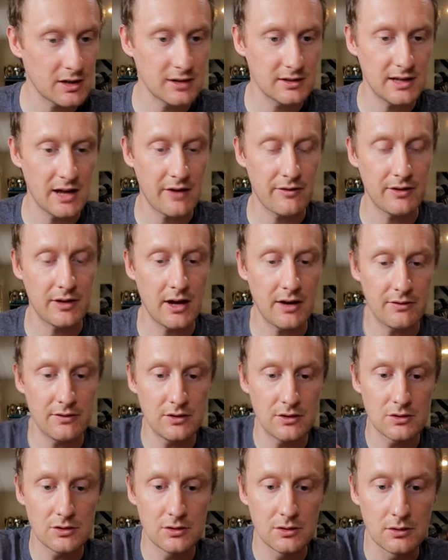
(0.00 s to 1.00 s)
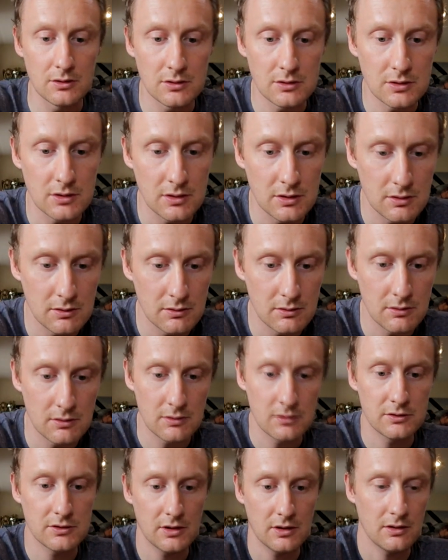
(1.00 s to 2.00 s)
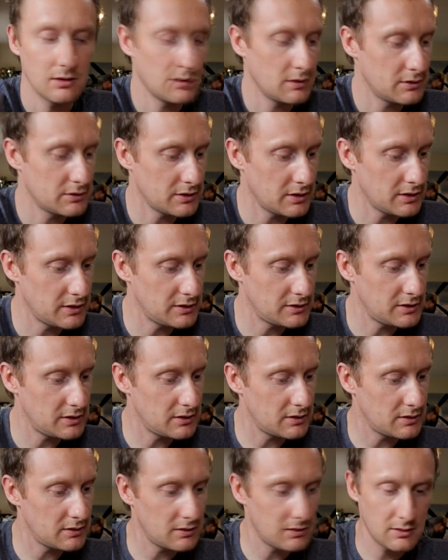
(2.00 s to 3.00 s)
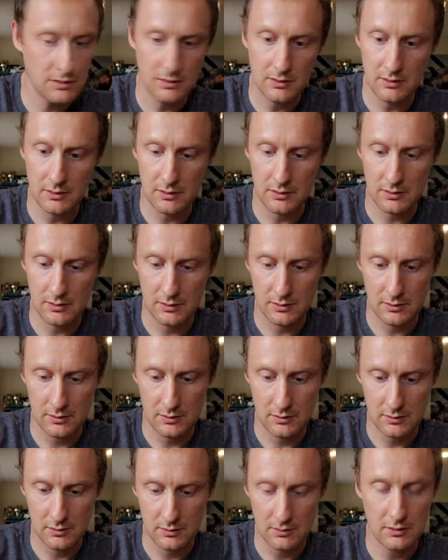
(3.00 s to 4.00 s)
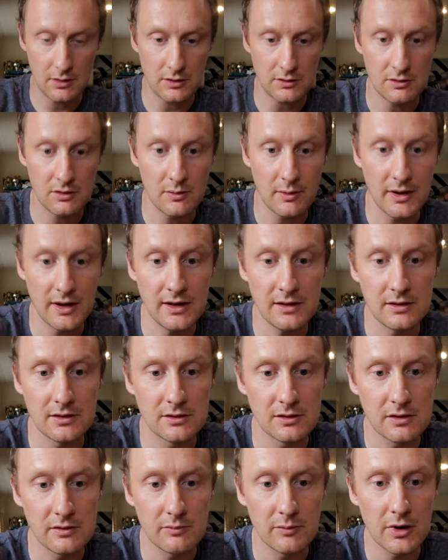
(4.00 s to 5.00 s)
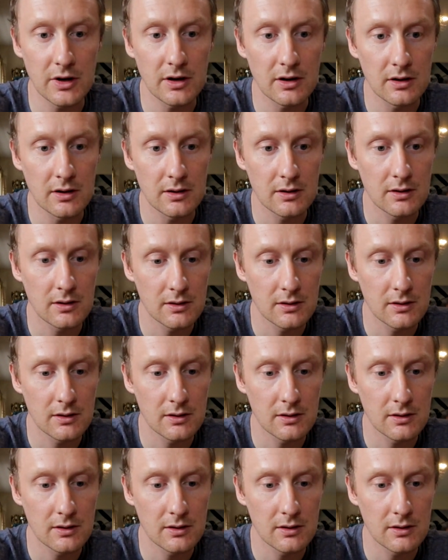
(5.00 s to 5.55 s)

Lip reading: Now I definitely haven't used those. Is that these here? That's 3x18s, even bigger.